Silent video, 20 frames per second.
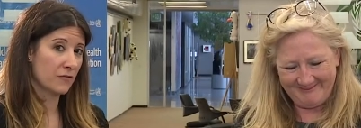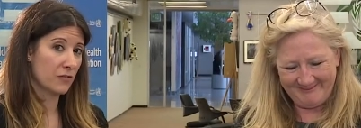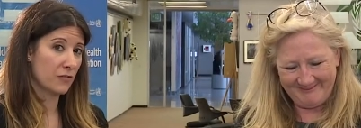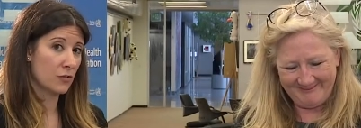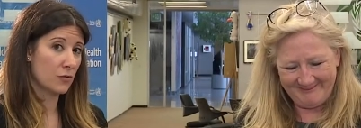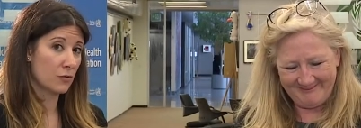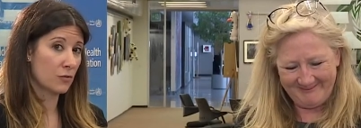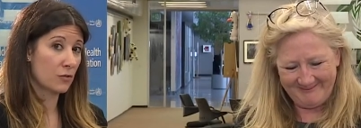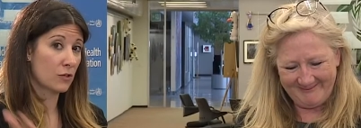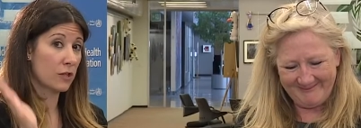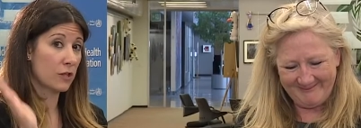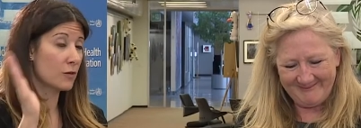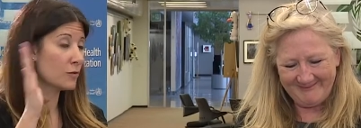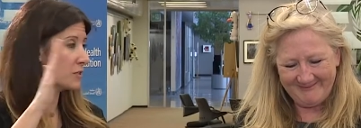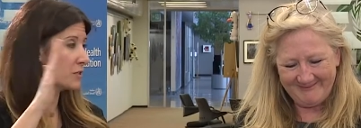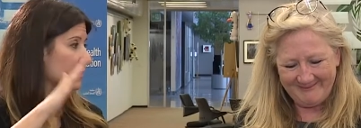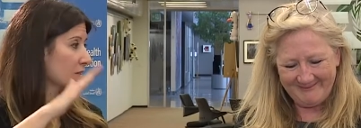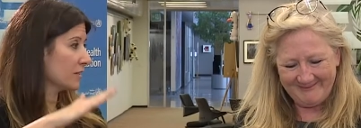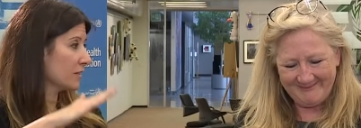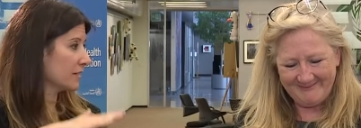Speaker 1: if you
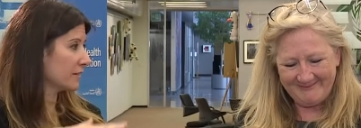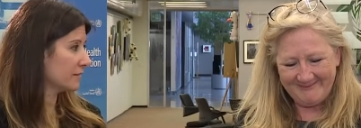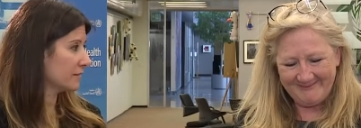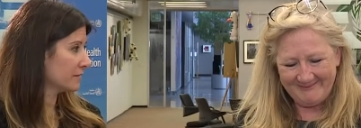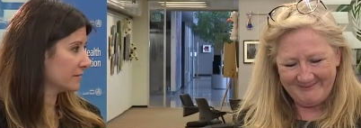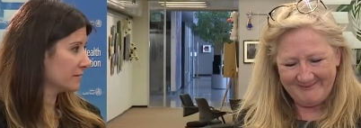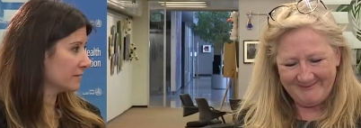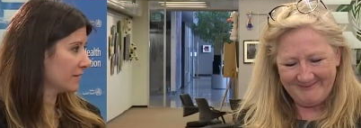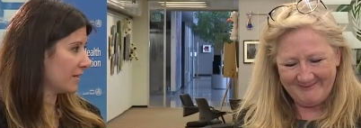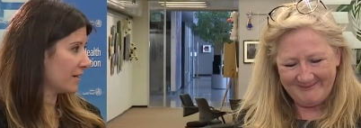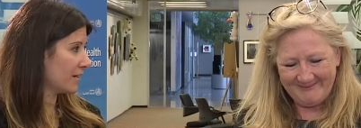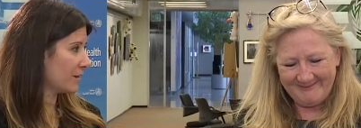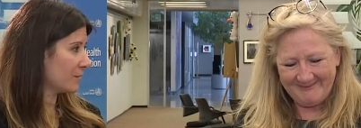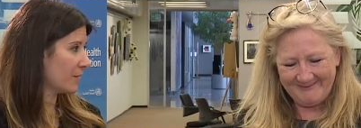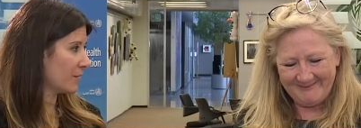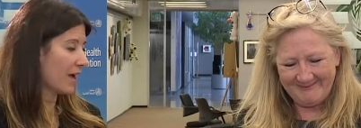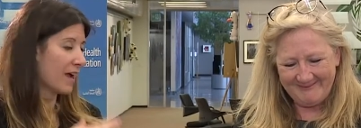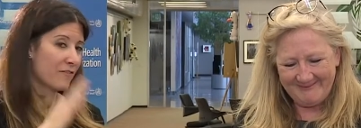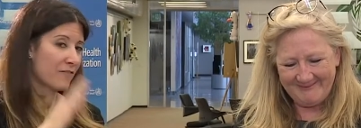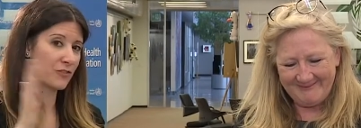close the lid
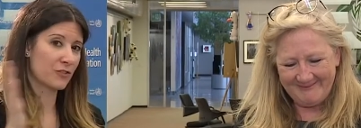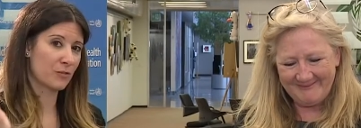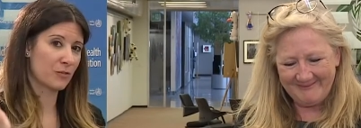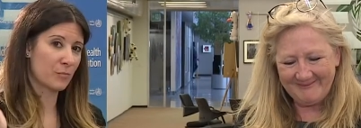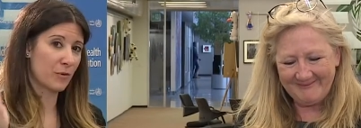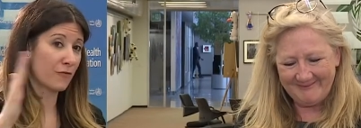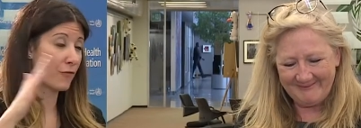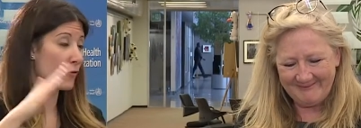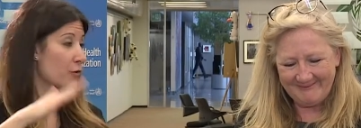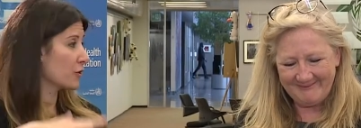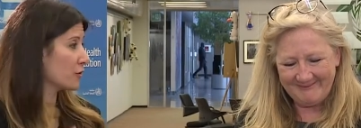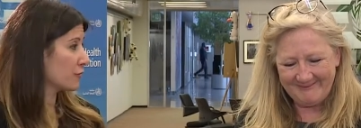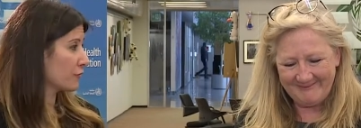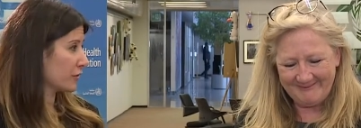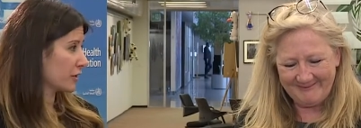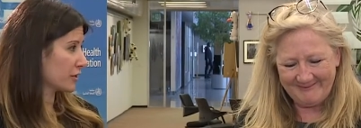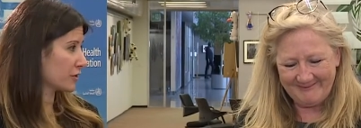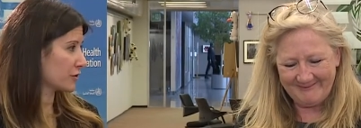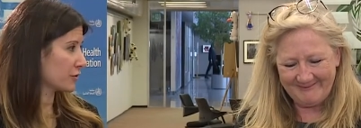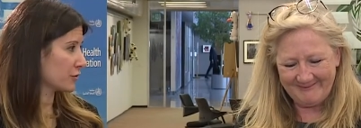um, after before you
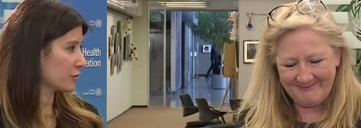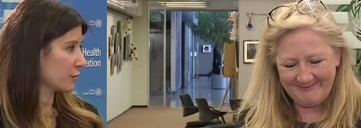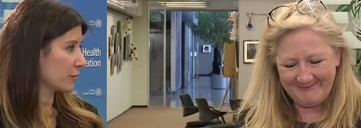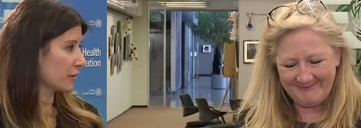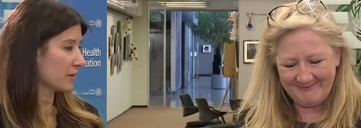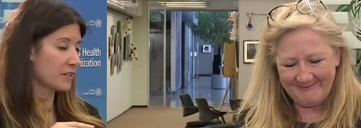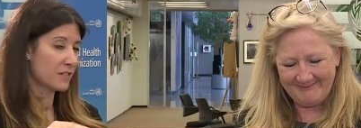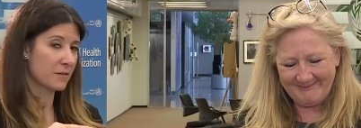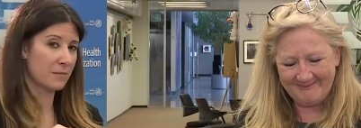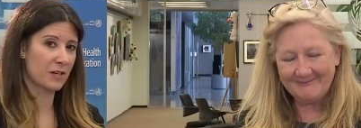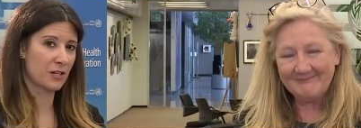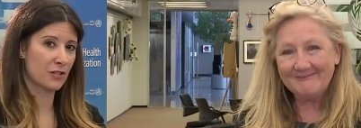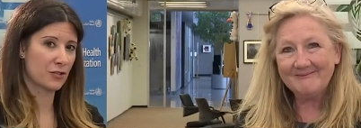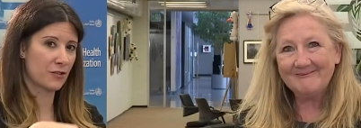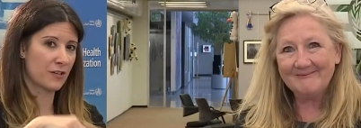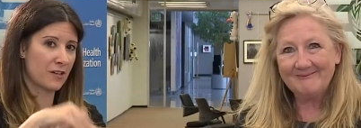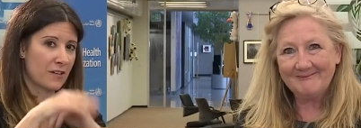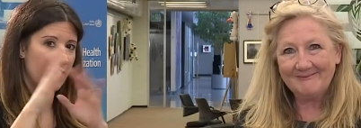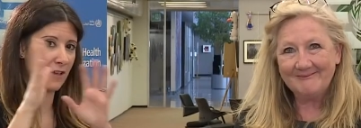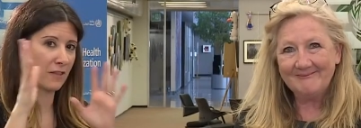flush the toilet to make
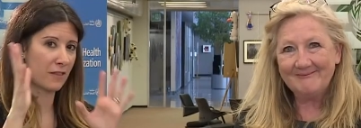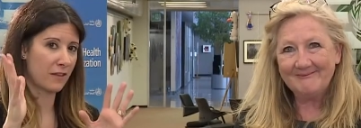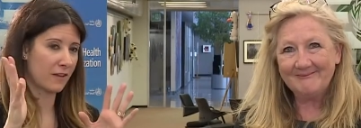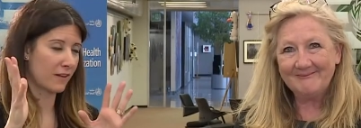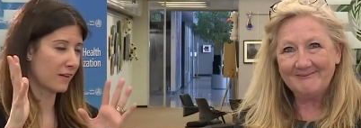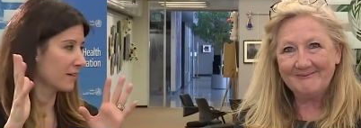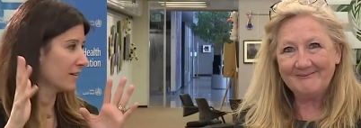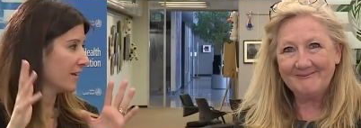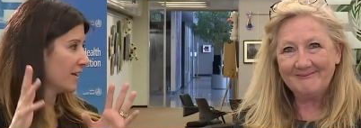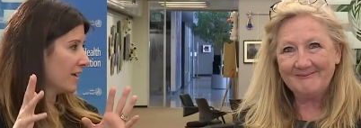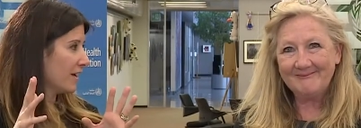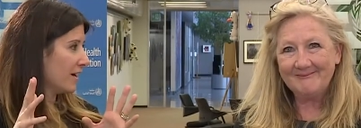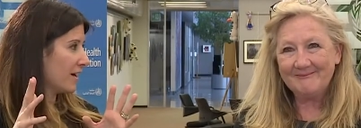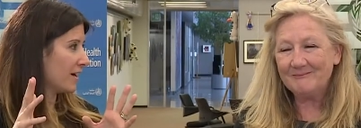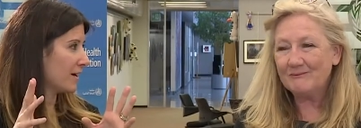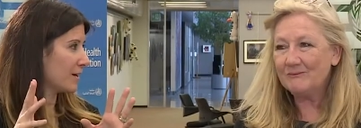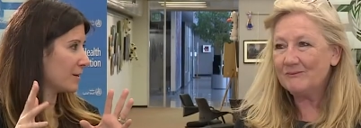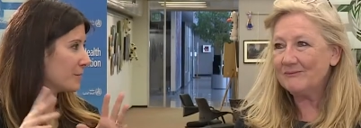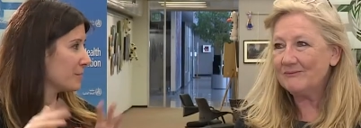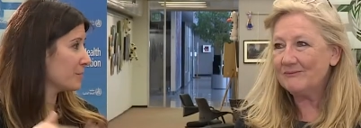sure that nothing
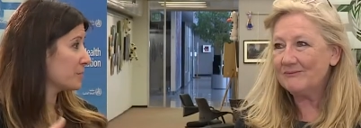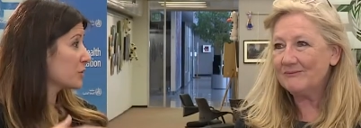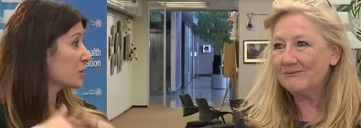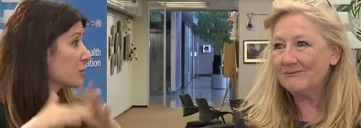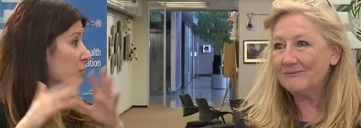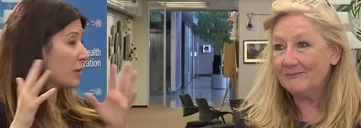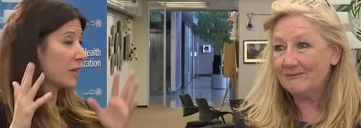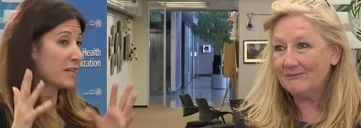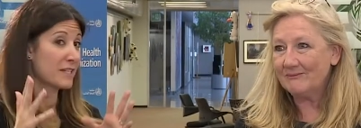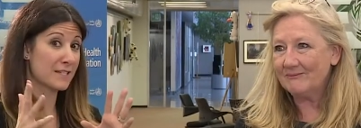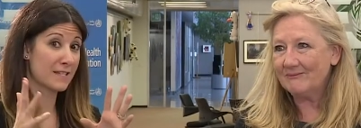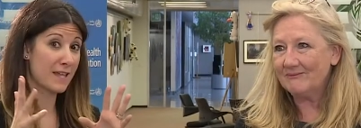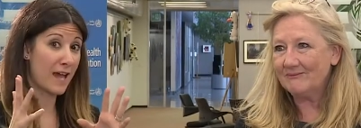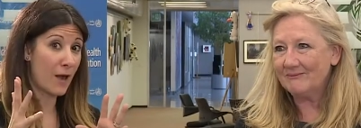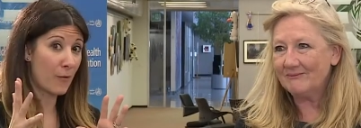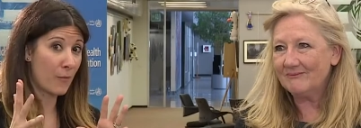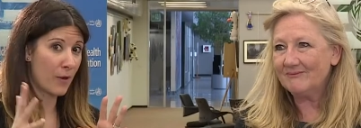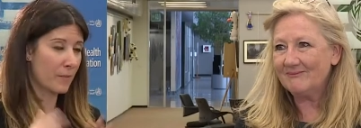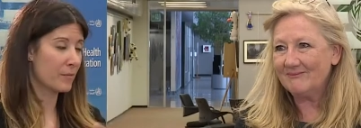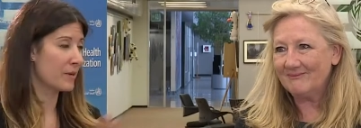um, spreads
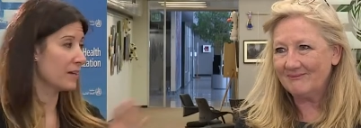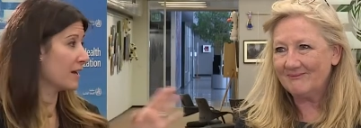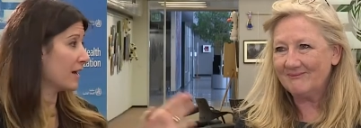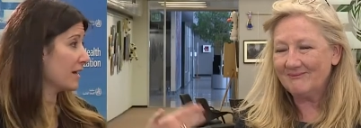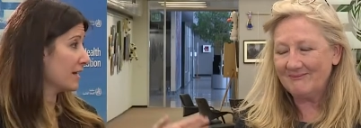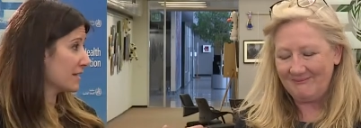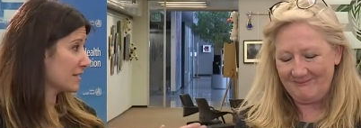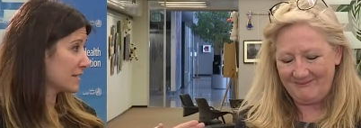that way, but not